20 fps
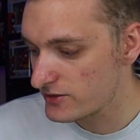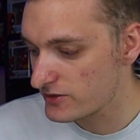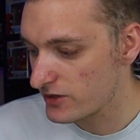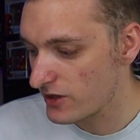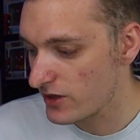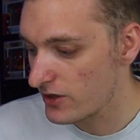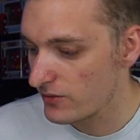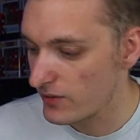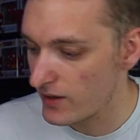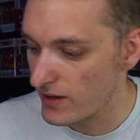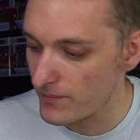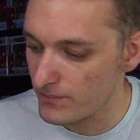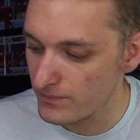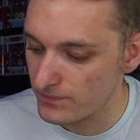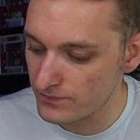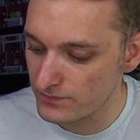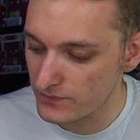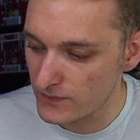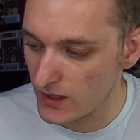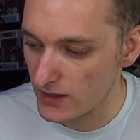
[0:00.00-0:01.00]
So,
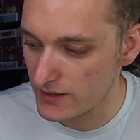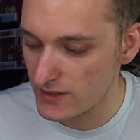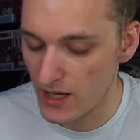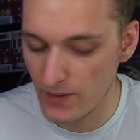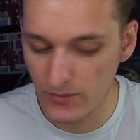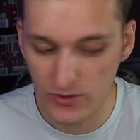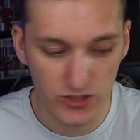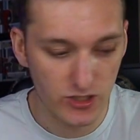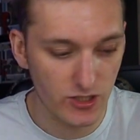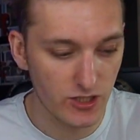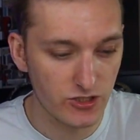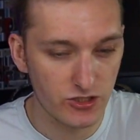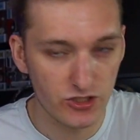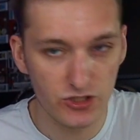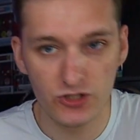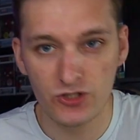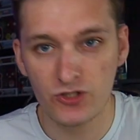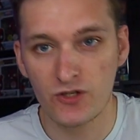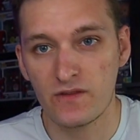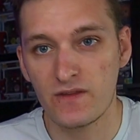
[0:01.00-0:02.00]
yeah, I'm just going to
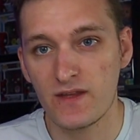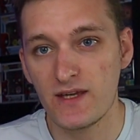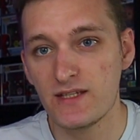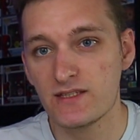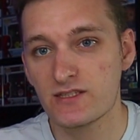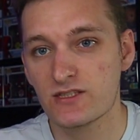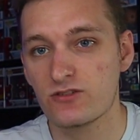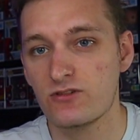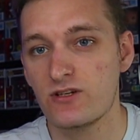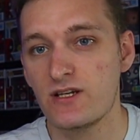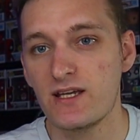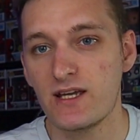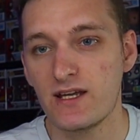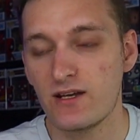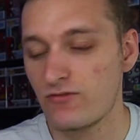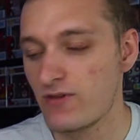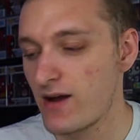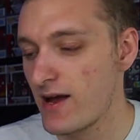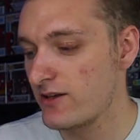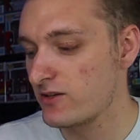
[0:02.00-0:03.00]
do these 3 in
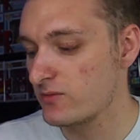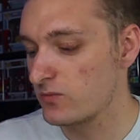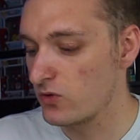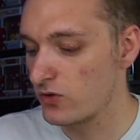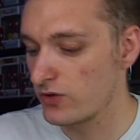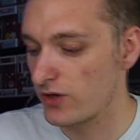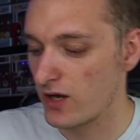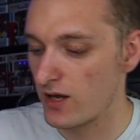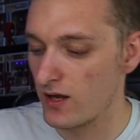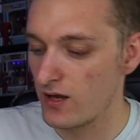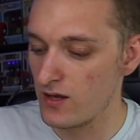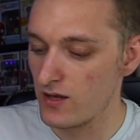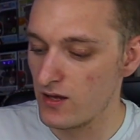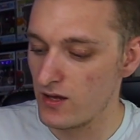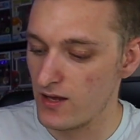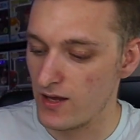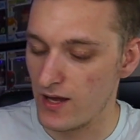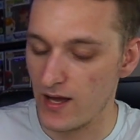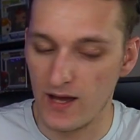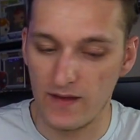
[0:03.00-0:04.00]
a random order,
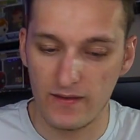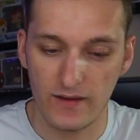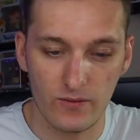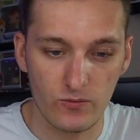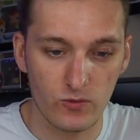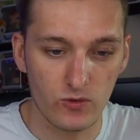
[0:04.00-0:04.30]
and then